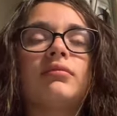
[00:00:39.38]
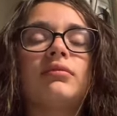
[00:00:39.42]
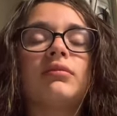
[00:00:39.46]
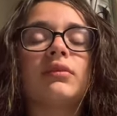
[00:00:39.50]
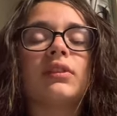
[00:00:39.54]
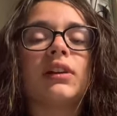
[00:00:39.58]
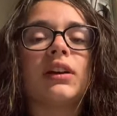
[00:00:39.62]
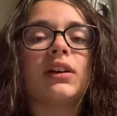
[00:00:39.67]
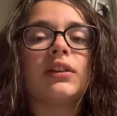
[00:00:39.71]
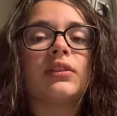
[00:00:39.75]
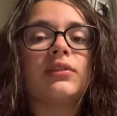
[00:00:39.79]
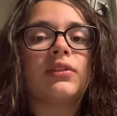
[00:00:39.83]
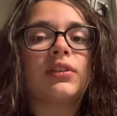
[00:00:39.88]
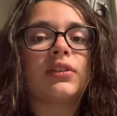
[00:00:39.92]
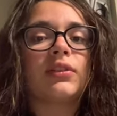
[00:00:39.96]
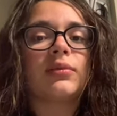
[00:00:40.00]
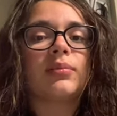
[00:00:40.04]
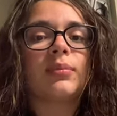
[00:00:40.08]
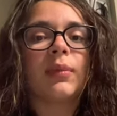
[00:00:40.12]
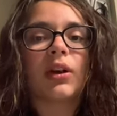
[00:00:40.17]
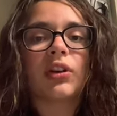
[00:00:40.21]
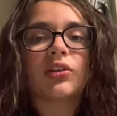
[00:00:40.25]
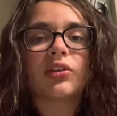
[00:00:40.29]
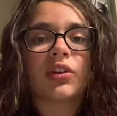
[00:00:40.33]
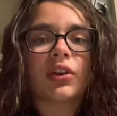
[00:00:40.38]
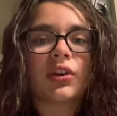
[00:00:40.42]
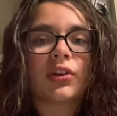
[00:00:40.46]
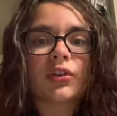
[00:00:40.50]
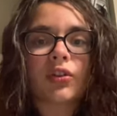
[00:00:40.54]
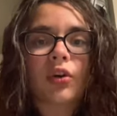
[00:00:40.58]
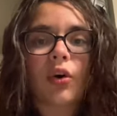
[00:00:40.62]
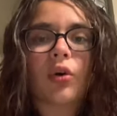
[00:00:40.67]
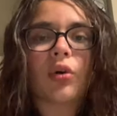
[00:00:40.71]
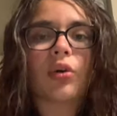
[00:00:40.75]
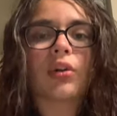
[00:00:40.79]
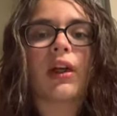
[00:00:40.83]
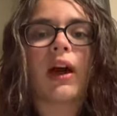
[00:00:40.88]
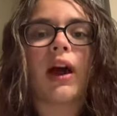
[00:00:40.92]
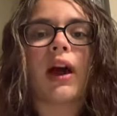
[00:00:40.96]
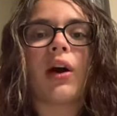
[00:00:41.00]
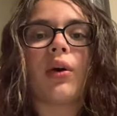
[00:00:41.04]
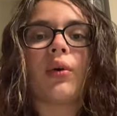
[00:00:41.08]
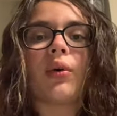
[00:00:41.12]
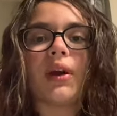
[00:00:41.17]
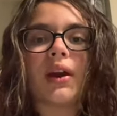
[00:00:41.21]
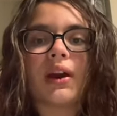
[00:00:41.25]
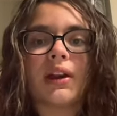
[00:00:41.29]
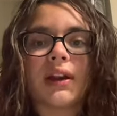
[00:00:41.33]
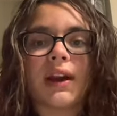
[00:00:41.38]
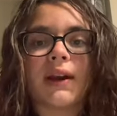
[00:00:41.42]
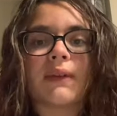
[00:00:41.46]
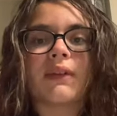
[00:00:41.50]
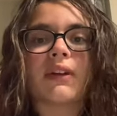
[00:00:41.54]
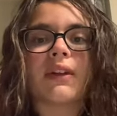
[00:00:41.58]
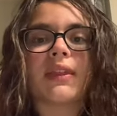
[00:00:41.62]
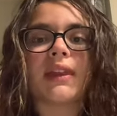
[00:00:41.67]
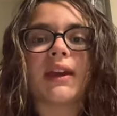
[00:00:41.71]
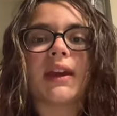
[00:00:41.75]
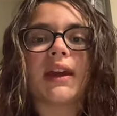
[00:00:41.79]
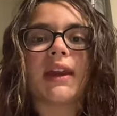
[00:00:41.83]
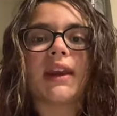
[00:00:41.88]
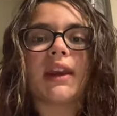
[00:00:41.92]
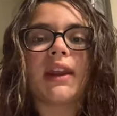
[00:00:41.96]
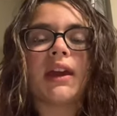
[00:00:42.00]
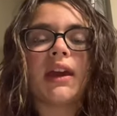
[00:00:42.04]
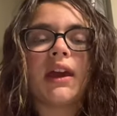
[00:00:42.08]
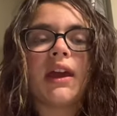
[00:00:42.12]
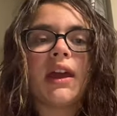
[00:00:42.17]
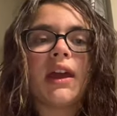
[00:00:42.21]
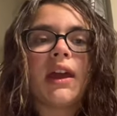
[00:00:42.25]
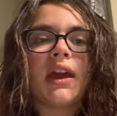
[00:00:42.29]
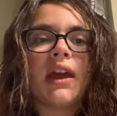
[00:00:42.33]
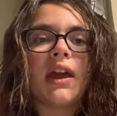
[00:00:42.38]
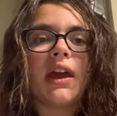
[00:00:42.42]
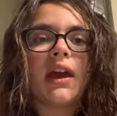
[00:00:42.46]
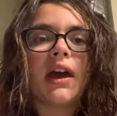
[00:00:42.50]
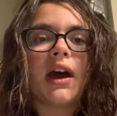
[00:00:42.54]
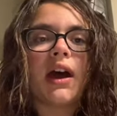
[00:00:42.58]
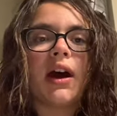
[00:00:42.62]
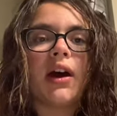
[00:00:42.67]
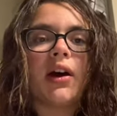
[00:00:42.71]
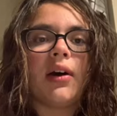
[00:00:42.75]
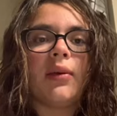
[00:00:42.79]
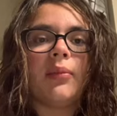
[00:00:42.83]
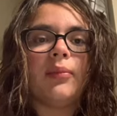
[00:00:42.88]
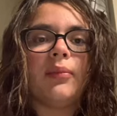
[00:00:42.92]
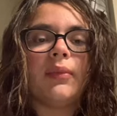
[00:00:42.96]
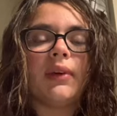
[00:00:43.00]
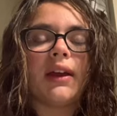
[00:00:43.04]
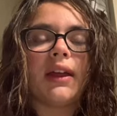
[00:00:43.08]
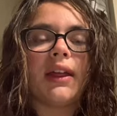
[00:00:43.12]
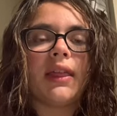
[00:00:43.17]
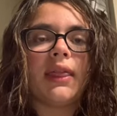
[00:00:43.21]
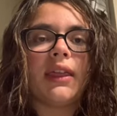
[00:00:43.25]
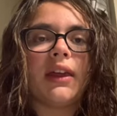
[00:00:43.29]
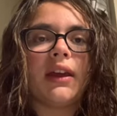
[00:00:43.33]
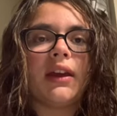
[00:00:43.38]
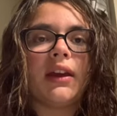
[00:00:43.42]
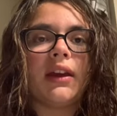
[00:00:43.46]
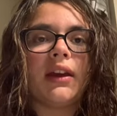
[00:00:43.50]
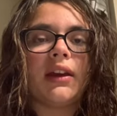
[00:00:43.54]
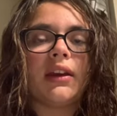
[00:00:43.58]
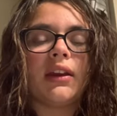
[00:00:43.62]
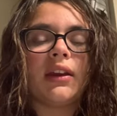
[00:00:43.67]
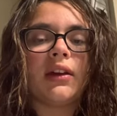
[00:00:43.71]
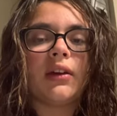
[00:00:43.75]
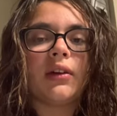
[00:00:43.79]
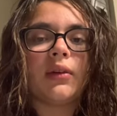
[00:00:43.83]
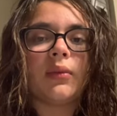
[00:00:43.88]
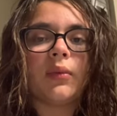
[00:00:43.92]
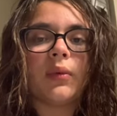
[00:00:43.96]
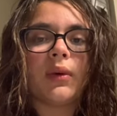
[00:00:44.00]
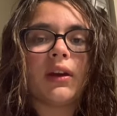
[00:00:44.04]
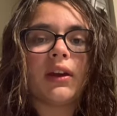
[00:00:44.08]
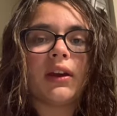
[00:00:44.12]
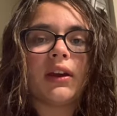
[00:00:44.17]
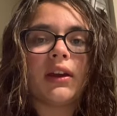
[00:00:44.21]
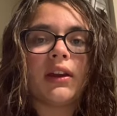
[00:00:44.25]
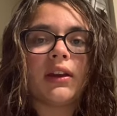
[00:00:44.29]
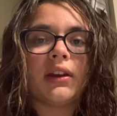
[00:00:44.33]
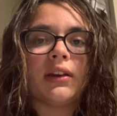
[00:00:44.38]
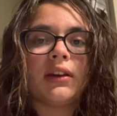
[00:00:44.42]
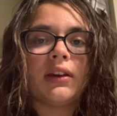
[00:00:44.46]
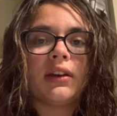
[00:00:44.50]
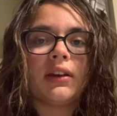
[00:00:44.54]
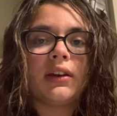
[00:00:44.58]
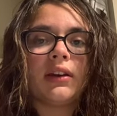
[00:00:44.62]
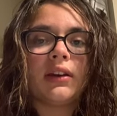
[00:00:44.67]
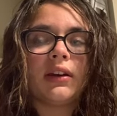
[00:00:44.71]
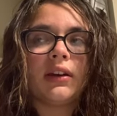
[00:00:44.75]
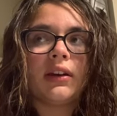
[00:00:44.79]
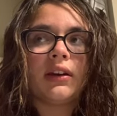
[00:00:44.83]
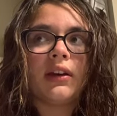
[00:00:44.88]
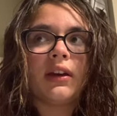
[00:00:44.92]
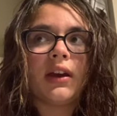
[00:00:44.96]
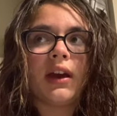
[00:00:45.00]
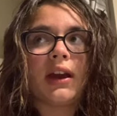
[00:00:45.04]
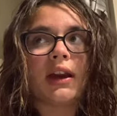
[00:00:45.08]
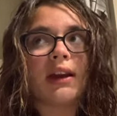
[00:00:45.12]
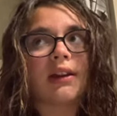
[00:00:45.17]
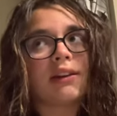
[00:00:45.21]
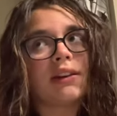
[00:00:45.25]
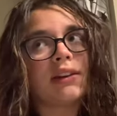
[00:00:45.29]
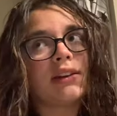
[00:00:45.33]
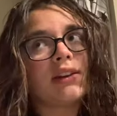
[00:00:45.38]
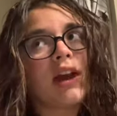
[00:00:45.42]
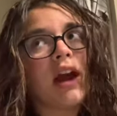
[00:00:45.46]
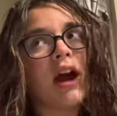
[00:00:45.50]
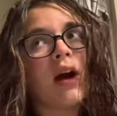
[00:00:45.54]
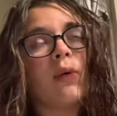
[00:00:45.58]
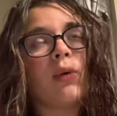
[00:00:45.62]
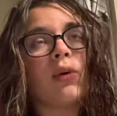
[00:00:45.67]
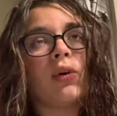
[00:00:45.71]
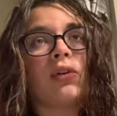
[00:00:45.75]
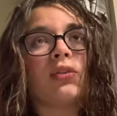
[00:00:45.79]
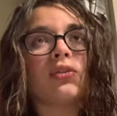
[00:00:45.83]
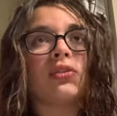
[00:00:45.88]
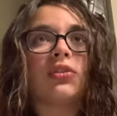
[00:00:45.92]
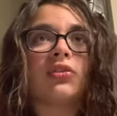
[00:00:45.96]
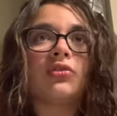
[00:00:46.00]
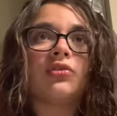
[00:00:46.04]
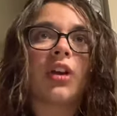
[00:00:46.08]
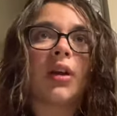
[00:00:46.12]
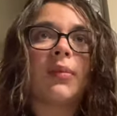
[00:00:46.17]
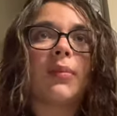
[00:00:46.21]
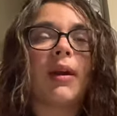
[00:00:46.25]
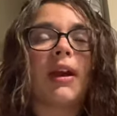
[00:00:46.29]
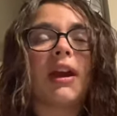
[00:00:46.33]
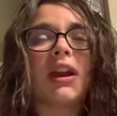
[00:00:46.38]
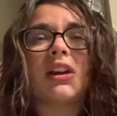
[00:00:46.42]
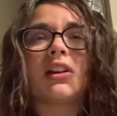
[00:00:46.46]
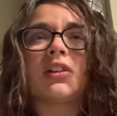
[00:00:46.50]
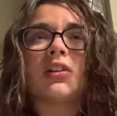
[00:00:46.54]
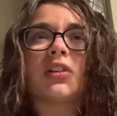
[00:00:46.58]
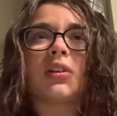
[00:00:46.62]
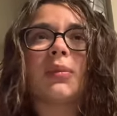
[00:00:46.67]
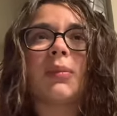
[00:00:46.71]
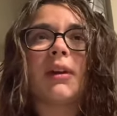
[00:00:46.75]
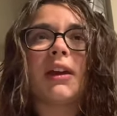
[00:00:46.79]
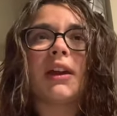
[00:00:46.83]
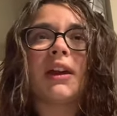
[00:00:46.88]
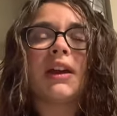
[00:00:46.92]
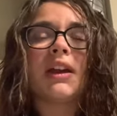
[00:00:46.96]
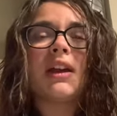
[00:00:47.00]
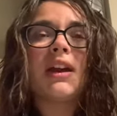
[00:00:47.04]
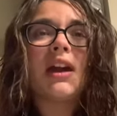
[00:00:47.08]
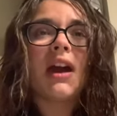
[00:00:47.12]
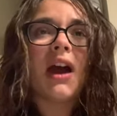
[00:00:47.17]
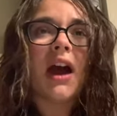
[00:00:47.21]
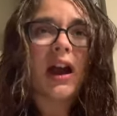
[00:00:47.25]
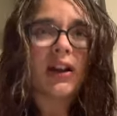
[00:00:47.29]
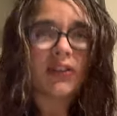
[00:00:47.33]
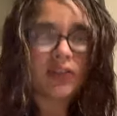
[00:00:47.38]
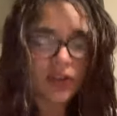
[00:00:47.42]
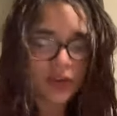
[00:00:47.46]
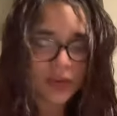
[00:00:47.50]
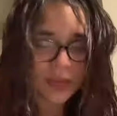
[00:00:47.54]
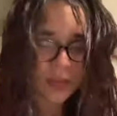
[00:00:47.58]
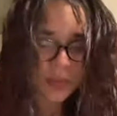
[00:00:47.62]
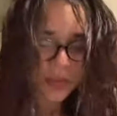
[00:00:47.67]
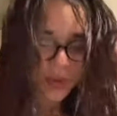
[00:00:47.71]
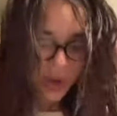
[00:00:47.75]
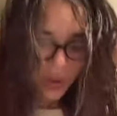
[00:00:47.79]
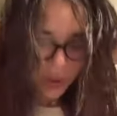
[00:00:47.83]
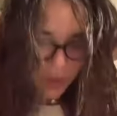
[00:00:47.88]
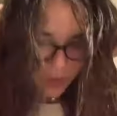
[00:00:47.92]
I just make sure it's all out and everything. Um, and then when I get the towel to dry my hair a little bit, I just go